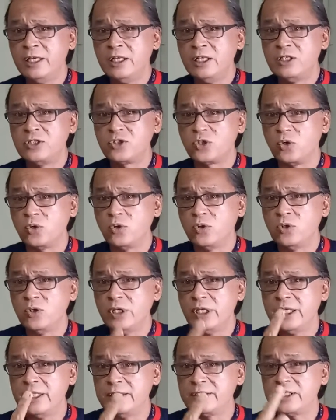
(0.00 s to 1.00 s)
So
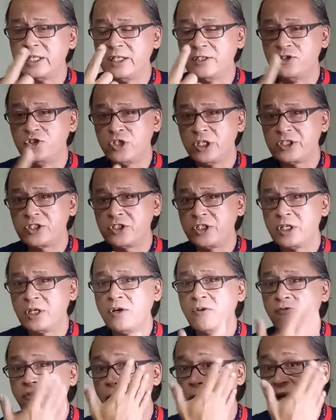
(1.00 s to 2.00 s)
it is adjusting
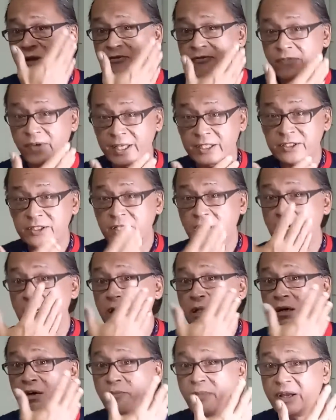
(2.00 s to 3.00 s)
for my face, the color
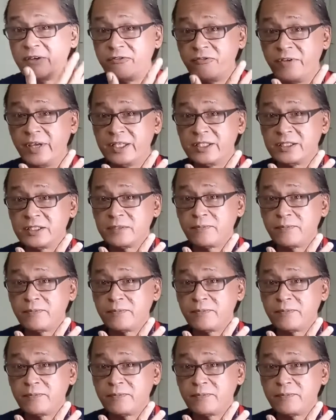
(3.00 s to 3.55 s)
of my face.